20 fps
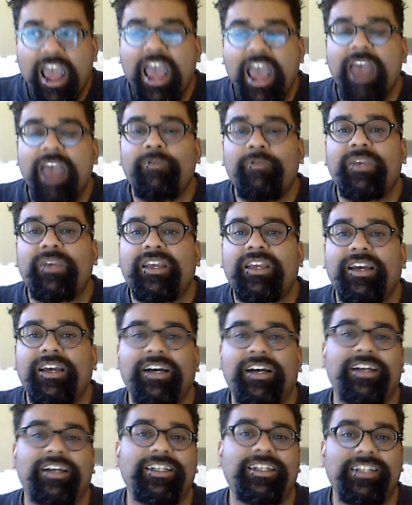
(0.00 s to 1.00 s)
And
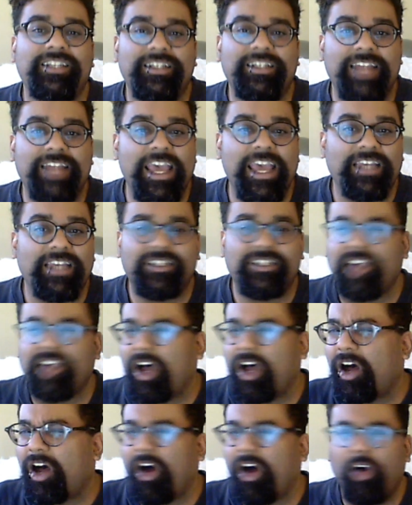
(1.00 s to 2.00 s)
because it takes
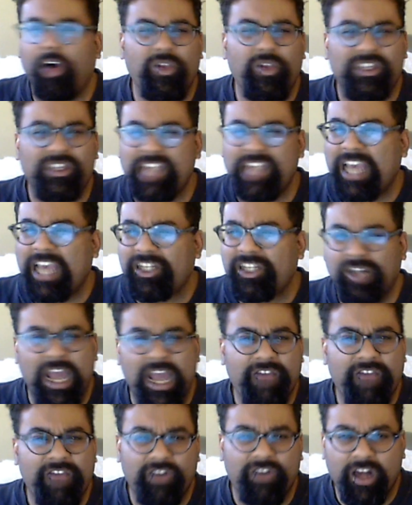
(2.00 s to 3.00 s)
all this extra
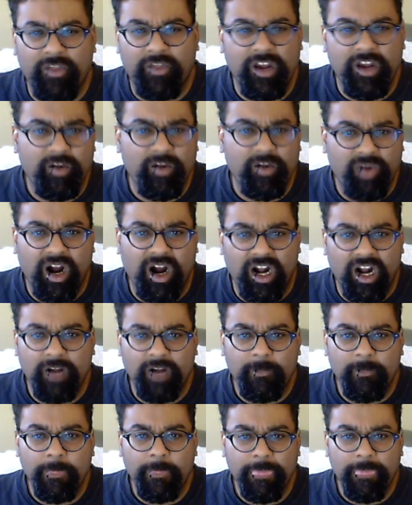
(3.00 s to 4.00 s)
effort on their part,